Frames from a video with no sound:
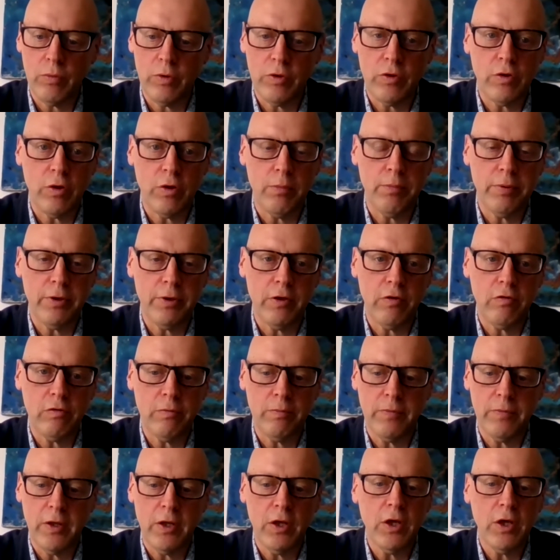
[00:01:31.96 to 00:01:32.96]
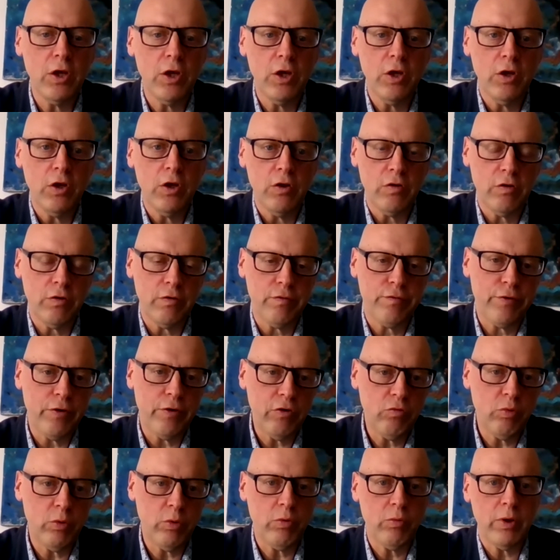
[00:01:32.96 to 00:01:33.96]
companies. So the
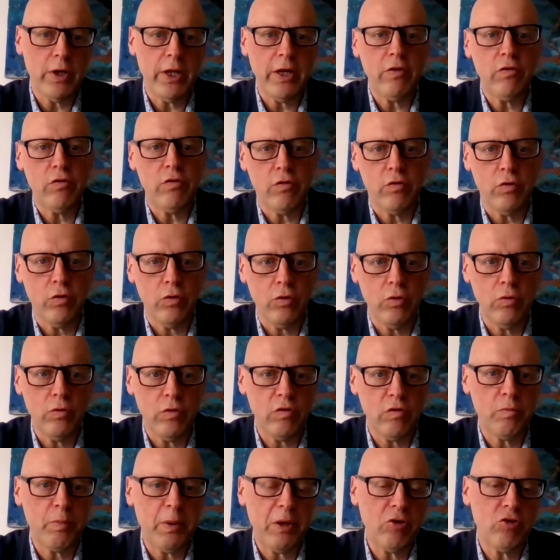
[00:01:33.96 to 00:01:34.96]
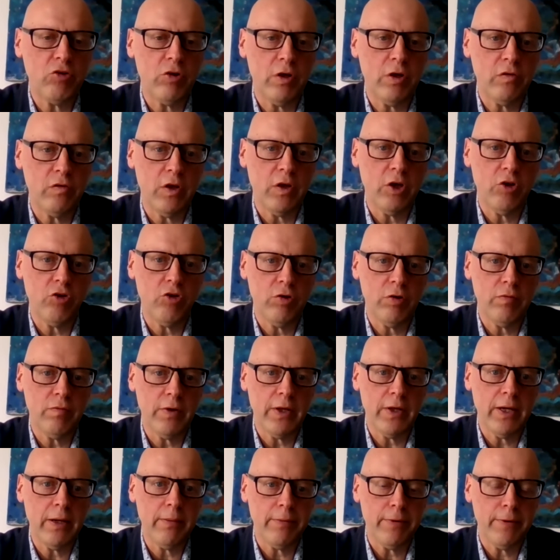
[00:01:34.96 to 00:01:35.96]
first one relates to specialization of
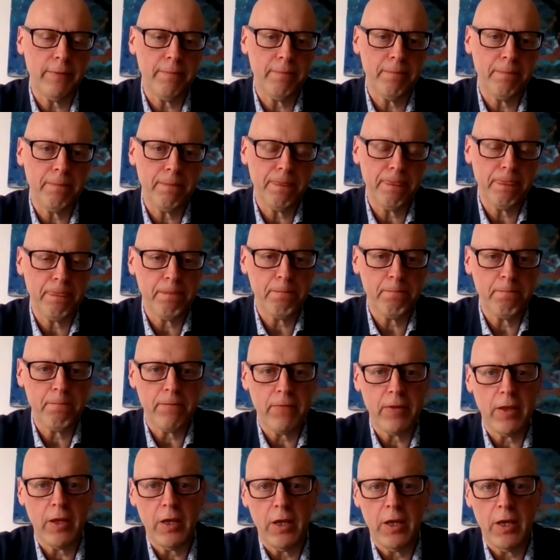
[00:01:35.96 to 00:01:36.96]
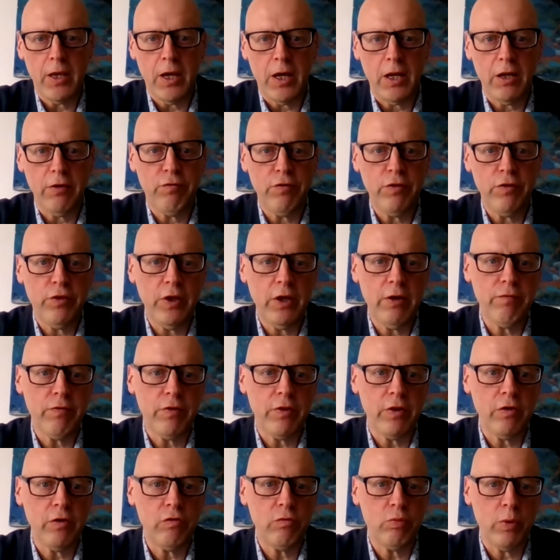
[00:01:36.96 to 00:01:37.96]
labor. And if you think of it
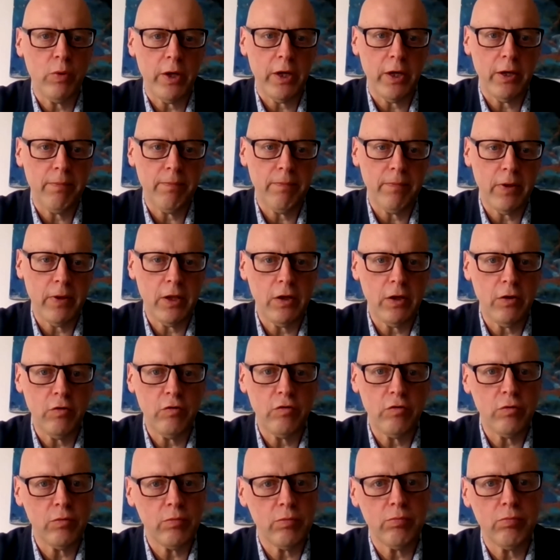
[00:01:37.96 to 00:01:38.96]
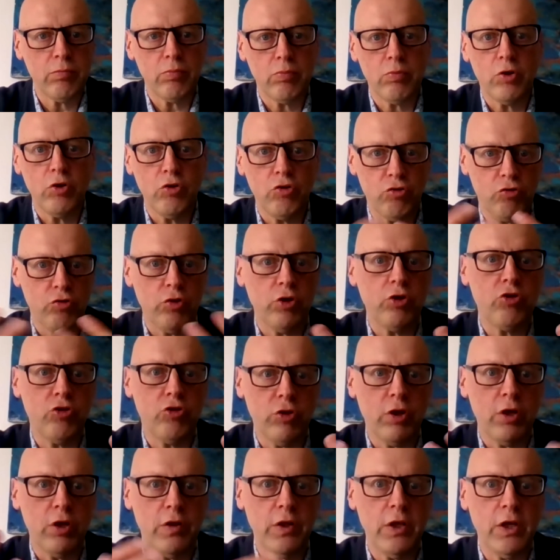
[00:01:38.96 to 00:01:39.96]
this way, and
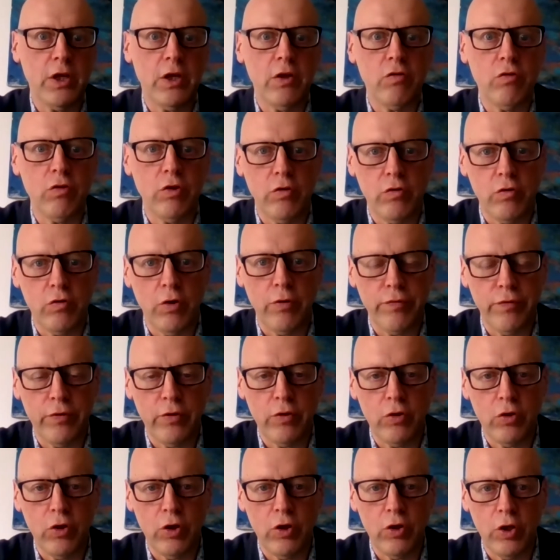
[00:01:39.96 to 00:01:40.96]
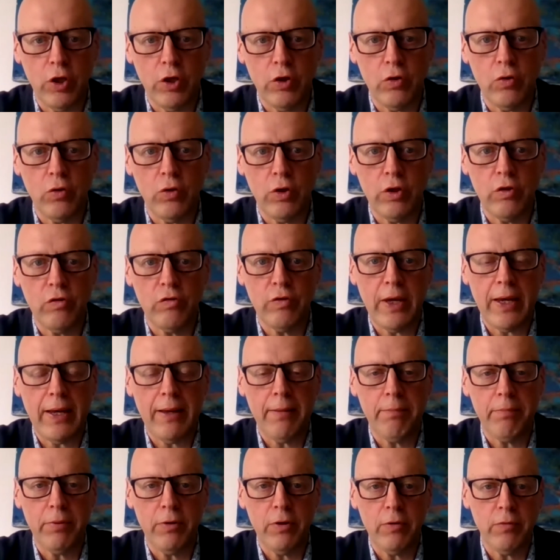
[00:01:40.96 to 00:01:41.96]
construction, I think, is often a good
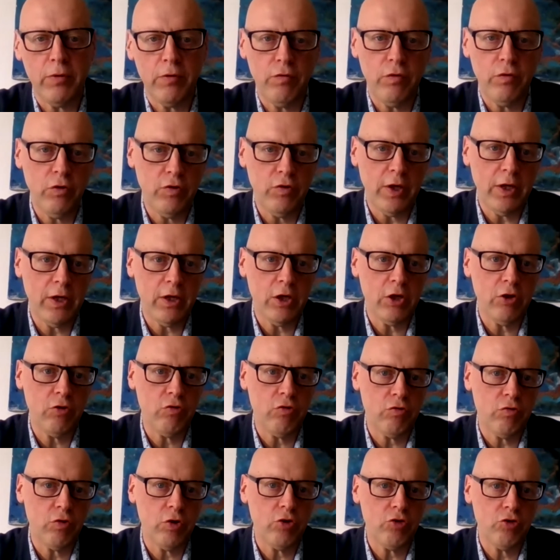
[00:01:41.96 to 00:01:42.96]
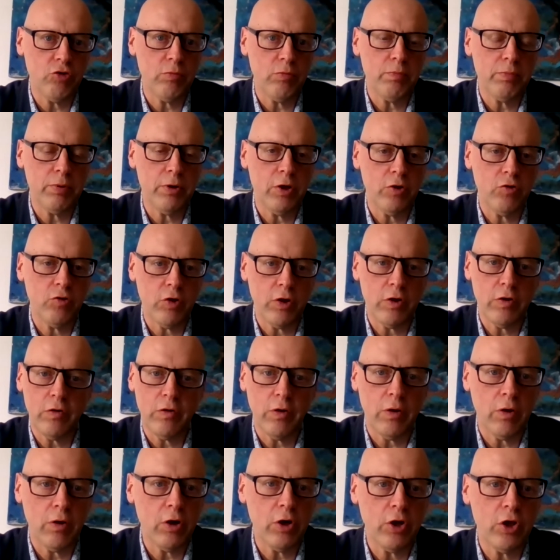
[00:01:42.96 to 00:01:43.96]
example. If you take a construction project,
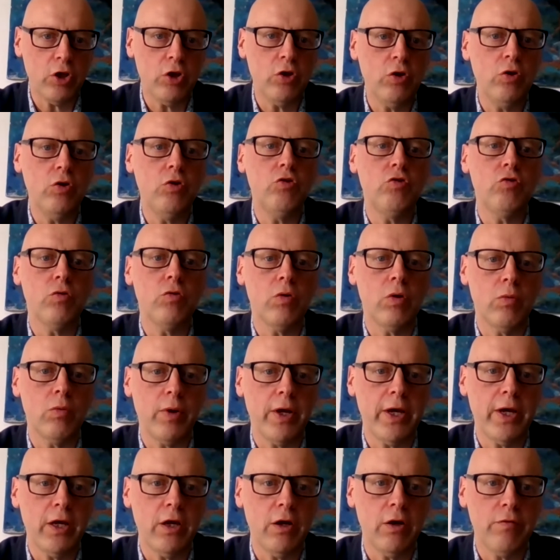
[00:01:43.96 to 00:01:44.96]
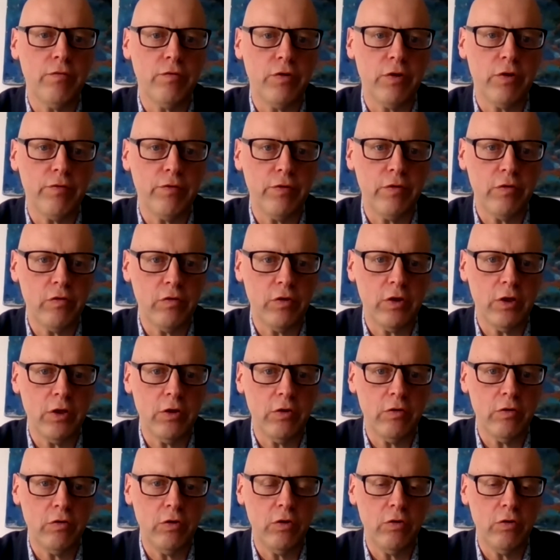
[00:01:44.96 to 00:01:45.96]
there are a huge array of different
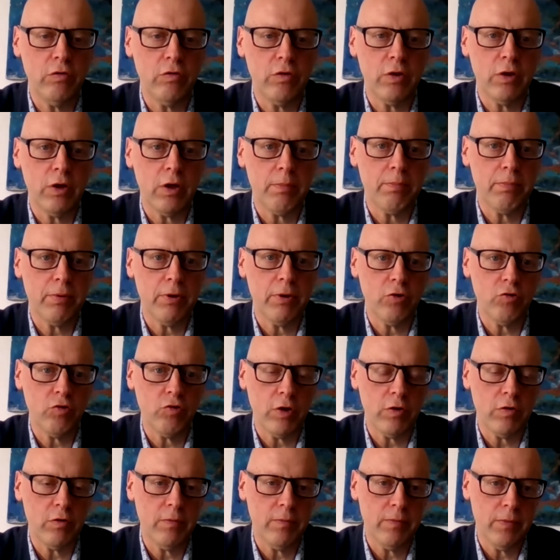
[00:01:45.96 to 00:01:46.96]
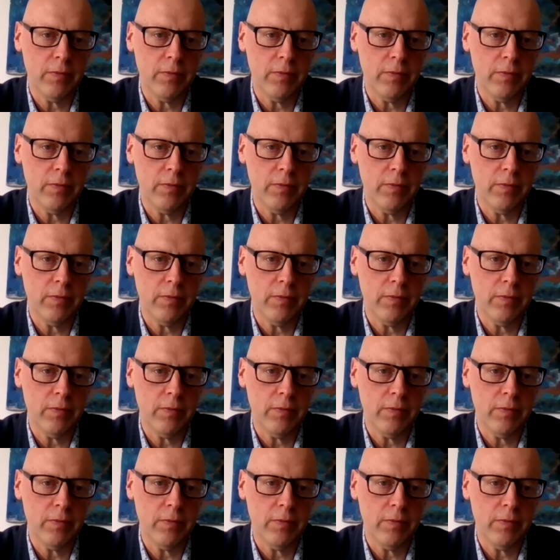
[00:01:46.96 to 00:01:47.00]
skills used on that project.